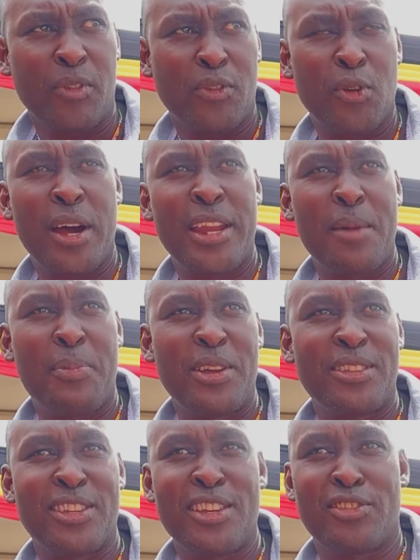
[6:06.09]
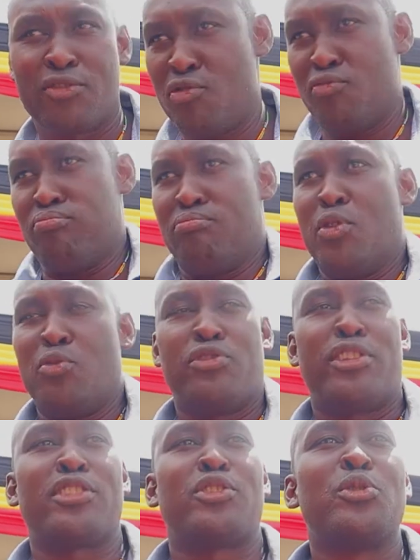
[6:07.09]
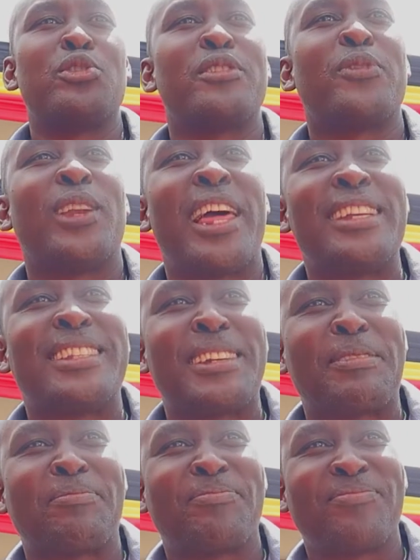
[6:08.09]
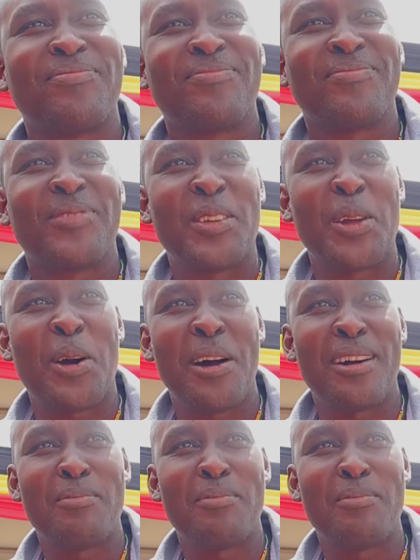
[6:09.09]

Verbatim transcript: So what happens is you, you just use it for lighting. You know,